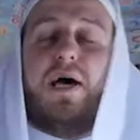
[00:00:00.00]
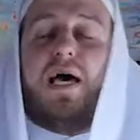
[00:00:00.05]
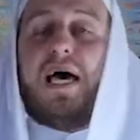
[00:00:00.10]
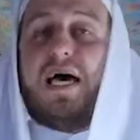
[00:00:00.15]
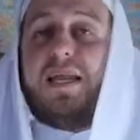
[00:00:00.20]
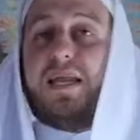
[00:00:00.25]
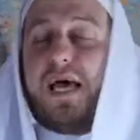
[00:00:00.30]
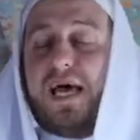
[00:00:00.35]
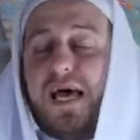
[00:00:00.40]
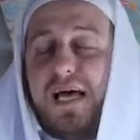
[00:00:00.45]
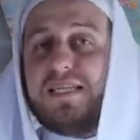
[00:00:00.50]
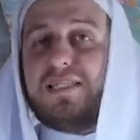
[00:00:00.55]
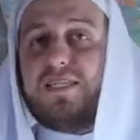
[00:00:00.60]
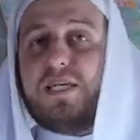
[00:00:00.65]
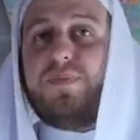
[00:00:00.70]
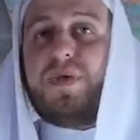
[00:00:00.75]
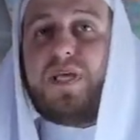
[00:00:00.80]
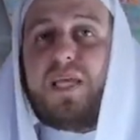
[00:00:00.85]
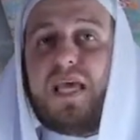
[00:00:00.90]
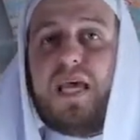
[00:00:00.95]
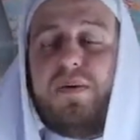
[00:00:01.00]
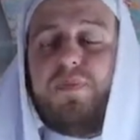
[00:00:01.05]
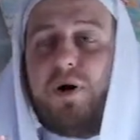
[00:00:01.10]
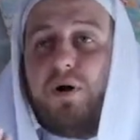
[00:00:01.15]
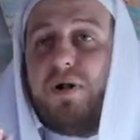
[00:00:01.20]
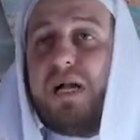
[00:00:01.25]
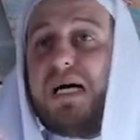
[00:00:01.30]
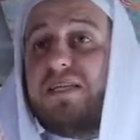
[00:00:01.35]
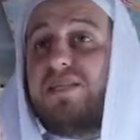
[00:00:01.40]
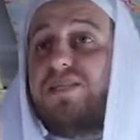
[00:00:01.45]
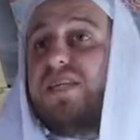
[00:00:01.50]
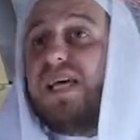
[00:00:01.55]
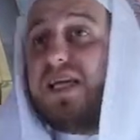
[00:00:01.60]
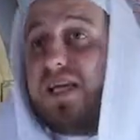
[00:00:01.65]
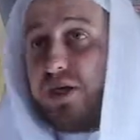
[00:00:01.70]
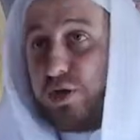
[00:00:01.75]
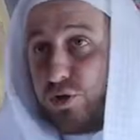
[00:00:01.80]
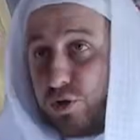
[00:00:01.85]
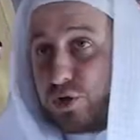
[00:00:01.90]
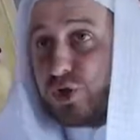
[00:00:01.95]
And hence he became known as
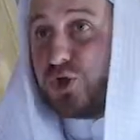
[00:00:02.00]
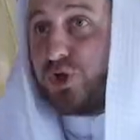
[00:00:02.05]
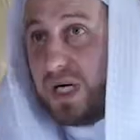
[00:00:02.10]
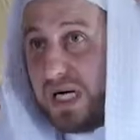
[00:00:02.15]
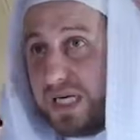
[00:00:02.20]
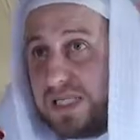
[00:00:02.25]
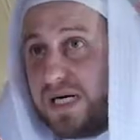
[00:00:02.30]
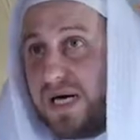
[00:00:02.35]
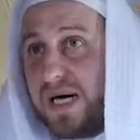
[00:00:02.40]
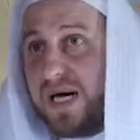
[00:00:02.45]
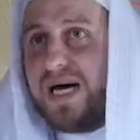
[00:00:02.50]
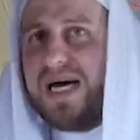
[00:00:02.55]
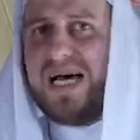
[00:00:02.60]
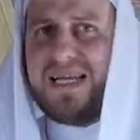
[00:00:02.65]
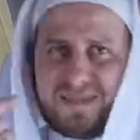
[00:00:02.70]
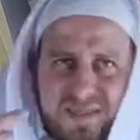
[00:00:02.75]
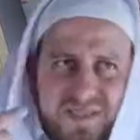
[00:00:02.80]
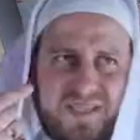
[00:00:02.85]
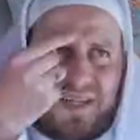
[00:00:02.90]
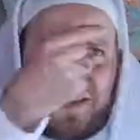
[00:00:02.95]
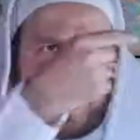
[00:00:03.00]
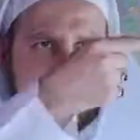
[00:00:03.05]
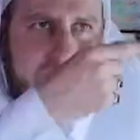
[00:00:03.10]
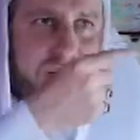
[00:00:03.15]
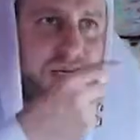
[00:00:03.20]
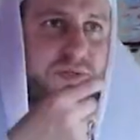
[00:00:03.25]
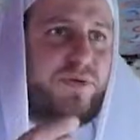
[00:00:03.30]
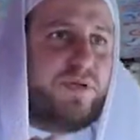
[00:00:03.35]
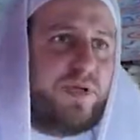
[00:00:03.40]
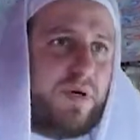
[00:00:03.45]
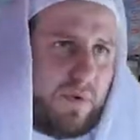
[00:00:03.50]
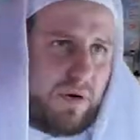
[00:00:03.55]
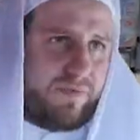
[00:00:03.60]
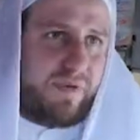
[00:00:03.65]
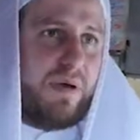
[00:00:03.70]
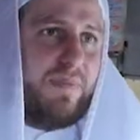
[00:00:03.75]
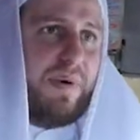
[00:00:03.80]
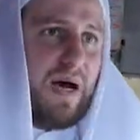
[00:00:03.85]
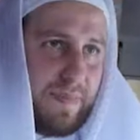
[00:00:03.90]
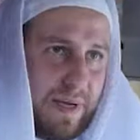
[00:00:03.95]
Sayyid al-Shuhada until the martyrdom of
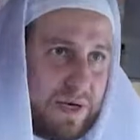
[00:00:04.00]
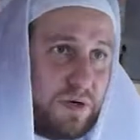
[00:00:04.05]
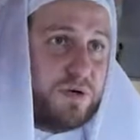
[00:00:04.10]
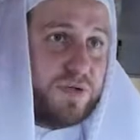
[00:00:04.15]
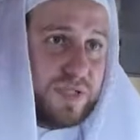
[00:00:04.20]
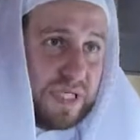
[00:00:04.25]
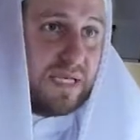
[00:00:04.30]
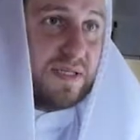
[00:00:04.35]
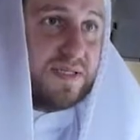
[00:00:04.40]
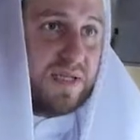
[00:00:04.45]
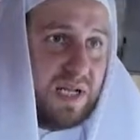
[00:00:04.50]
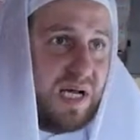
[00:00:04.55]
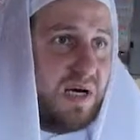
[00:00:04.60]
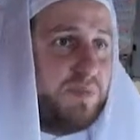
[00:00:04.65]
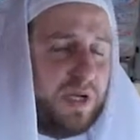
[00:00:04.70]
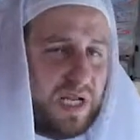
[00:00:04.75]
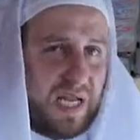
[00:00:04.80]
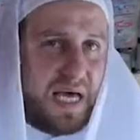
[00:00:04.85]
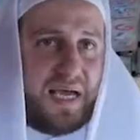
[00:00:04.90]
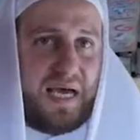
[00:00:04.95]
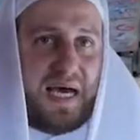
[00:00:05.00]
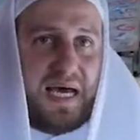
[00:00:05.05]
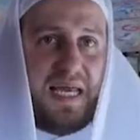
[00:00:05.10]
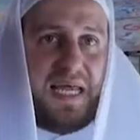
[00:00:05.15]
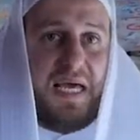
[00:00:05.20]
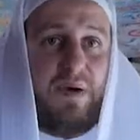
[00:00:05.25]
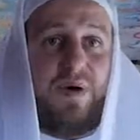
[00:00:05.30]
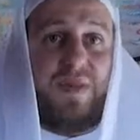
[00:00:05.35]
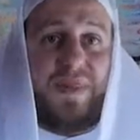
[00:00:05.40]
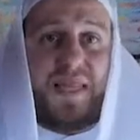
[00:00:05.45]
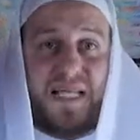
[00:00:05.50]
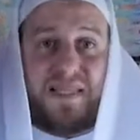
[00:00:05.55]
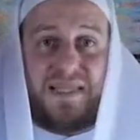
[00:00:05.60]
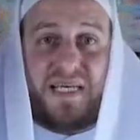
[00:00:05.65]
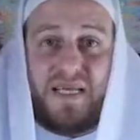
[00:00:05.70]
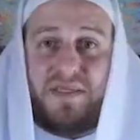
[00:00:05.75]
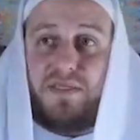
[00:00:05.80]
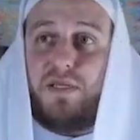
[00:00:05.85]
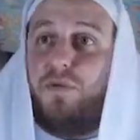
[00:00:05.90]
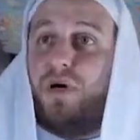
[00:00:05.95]
Imam al-Hussein, Salamullahi alayhi, when that
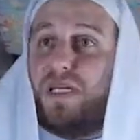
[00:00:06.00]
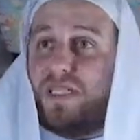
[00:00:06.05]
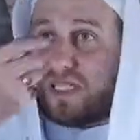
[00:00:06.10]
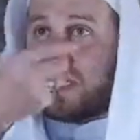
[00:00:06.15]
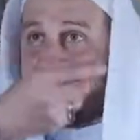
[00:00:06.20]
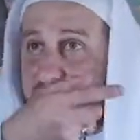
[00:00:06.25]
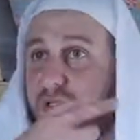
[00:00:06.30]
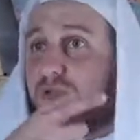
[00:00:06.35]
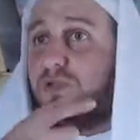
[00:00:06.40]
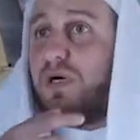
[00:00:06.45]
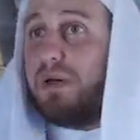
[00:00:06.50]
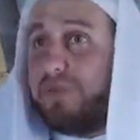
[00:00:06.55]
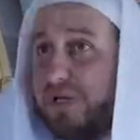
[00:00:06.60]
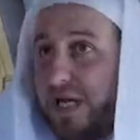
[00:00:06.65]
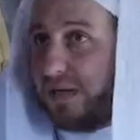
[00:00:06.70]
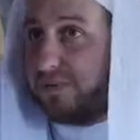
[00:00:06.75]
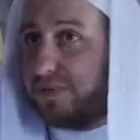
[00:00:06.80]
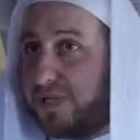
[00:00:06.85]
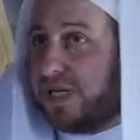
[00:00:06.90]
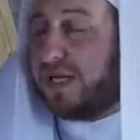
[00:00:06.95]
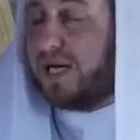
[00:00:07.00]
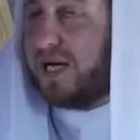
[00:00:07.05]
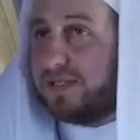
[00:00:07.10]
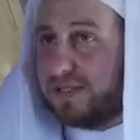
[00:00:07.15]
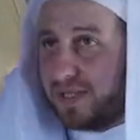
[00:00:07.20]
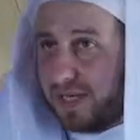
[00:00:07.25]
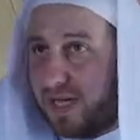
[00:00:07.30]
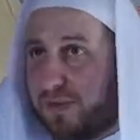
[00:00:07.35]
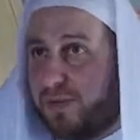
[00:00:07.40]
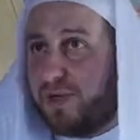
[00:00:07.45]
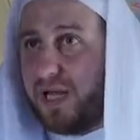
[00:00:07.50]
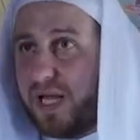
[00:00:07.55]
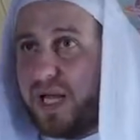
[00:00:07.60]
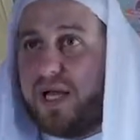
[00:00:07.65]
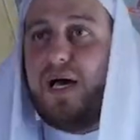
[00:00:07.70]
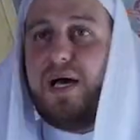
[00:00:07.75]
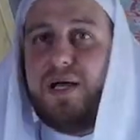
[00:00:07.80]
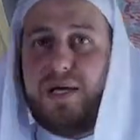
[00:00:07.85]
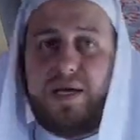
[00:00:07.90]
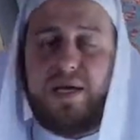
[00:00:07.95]
title was given to Abi Abdullah,
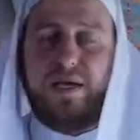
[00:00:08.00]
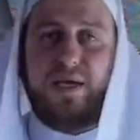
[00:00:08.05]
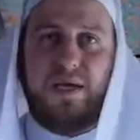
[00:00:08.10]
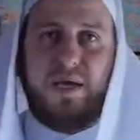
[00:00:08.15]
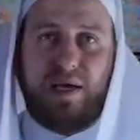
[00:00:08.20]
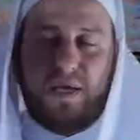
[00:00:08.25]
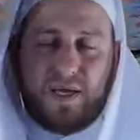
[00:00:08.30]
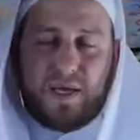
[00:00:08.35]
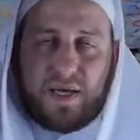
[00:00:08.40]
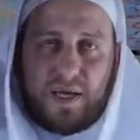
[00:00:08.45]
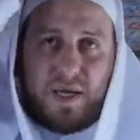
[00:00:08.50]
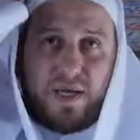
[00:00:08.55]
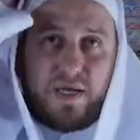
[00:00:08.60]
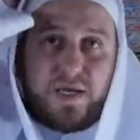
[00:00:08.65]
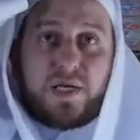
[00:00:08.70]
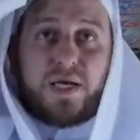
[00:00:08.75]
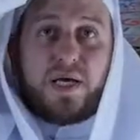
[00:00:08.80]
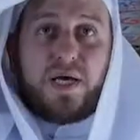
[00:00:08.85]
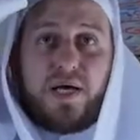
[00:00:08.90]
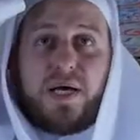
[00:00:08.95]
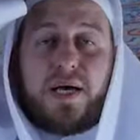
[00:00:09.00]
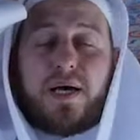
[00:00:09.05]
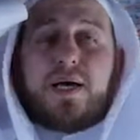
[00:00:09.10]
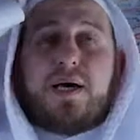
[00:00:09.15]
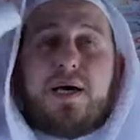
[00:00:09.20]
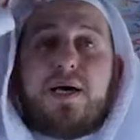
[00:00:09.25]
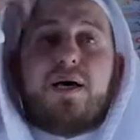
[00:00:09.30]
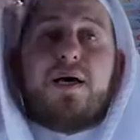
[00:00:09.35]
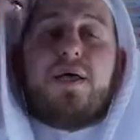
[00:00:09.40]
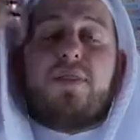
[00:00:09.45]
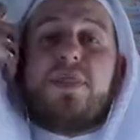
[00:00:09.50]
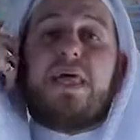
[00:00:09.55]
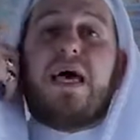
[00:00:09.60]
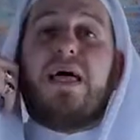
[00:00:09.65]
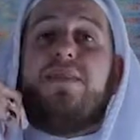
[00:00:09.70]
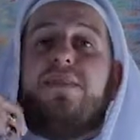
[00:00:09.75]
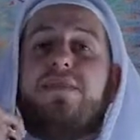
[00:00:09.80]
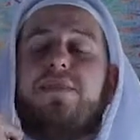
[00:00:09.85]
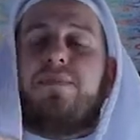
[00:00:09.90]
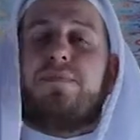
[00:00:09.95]
Salamullahi alayhi.
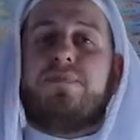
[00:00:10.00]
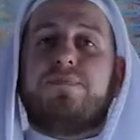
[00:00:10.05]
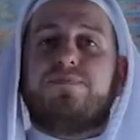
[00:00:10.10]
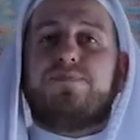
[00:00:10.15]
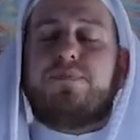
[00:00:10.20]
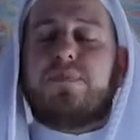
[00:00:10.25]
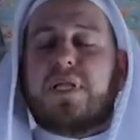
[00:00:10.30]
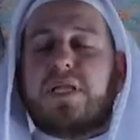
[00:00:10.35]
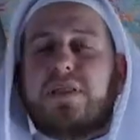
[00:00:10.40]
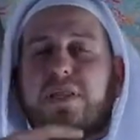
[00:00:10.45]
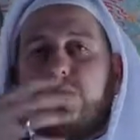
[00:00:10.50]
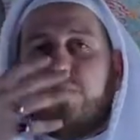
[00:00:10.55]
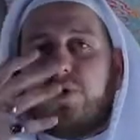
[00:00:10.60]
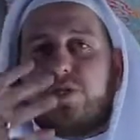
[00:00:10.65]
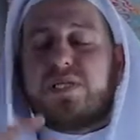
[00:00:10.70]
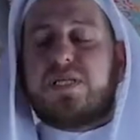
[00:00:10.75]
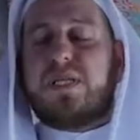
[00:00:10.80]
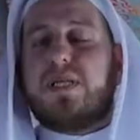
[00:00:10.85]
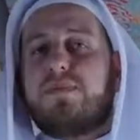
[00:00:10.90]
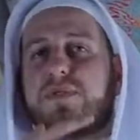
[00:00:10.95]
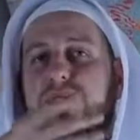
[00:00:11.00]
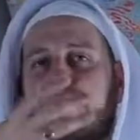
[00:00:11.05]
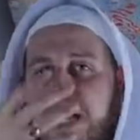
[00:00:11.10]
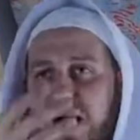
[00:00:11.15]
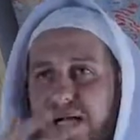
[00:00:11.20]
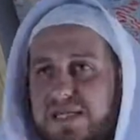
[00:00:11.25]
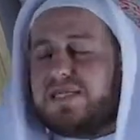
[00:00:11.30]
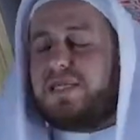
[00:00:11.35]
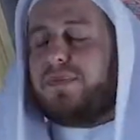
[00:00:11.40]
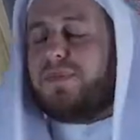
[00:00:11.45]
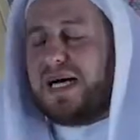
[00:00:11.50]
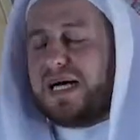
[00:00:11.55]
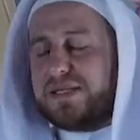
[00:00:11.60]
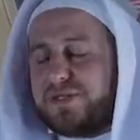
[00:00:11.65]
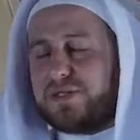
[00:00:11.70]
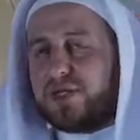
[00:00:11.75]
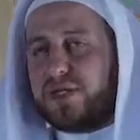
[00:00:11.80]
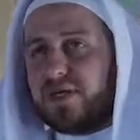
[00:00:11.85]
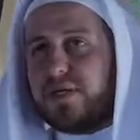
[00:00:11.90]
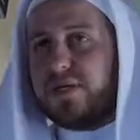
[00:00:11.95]
Then the Muslims lost the
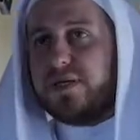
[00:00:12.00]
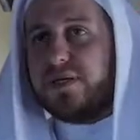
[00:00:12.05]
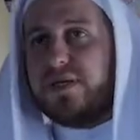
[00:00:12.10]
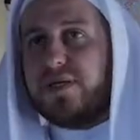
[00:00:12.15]
battle.